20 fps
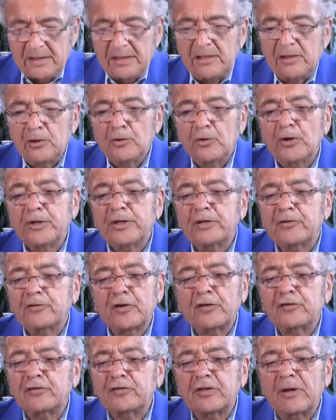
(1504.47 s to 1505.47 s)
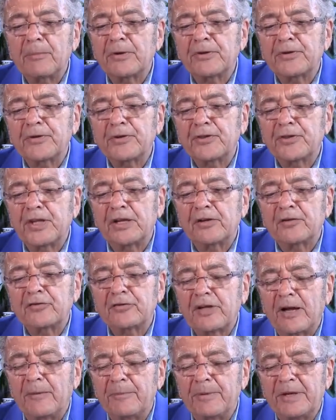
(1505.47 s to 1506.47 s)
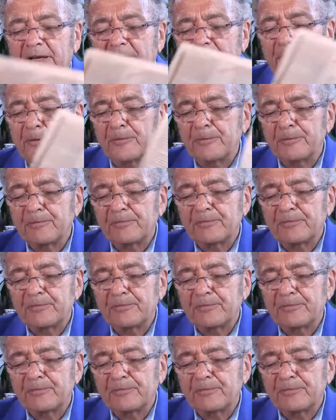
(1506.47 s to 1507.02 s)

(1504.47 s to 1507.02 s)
You look at just some of the things coming out.